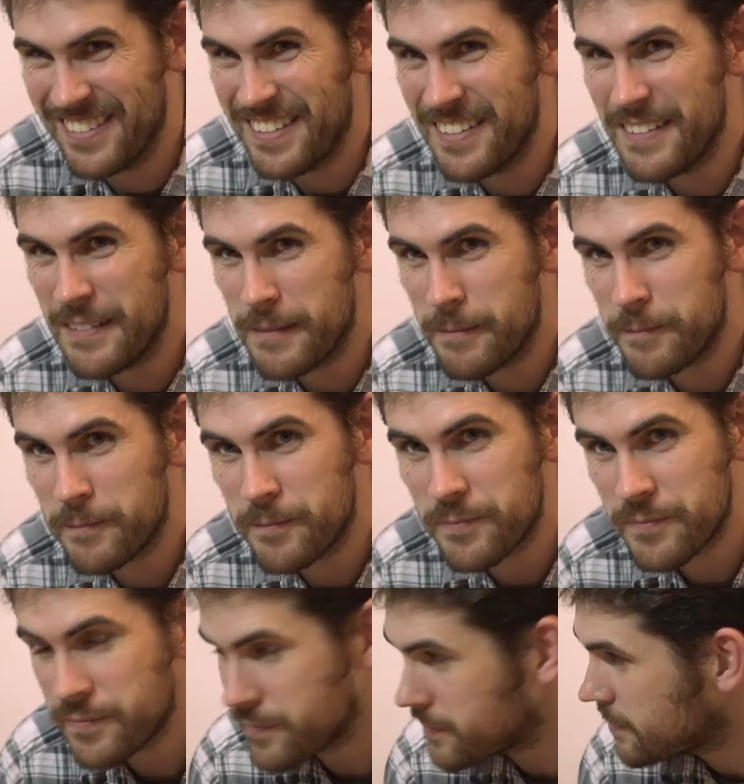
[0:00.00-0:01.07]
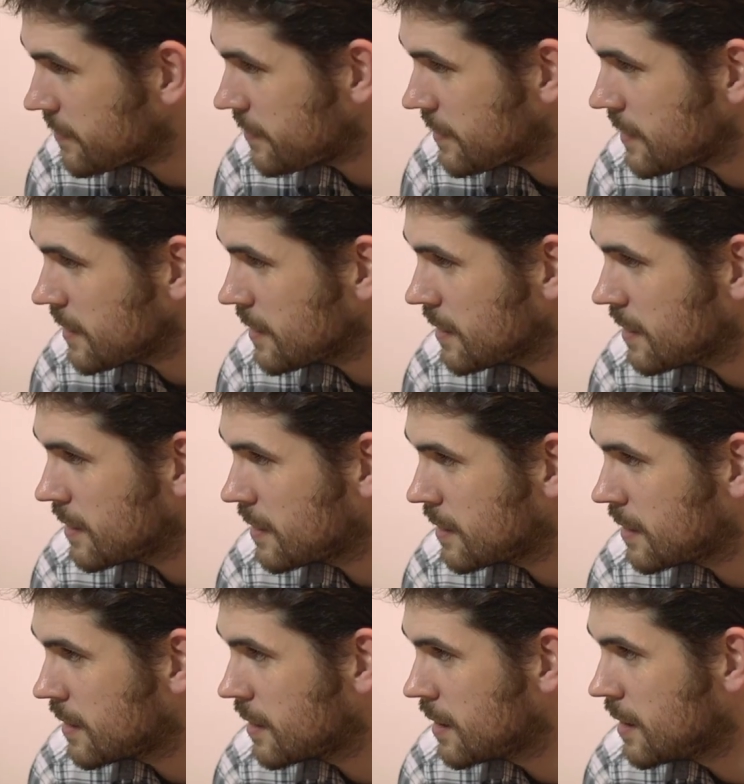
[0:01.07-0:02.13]
feel that much more challenging than previous
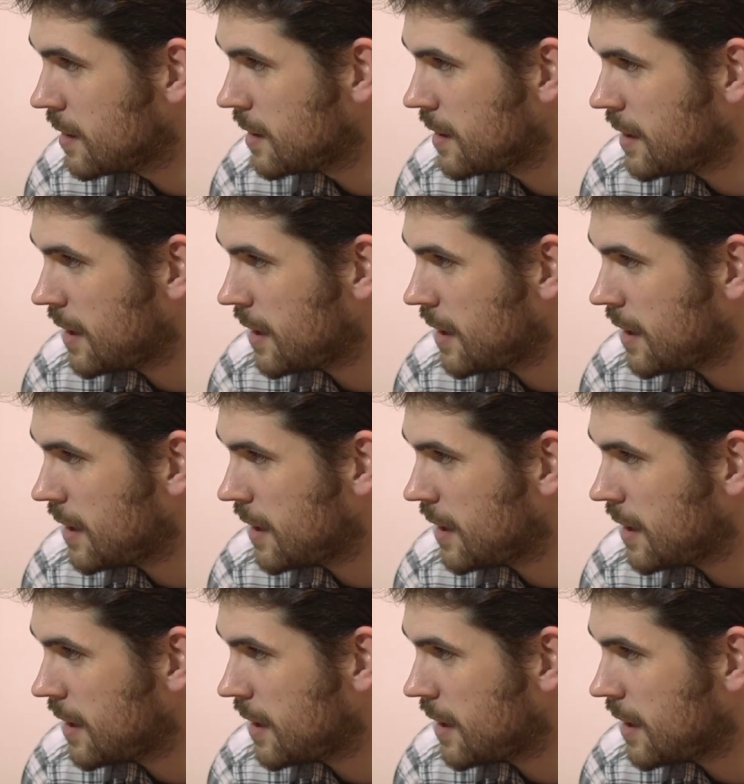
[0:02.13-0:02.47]
games you've worked on?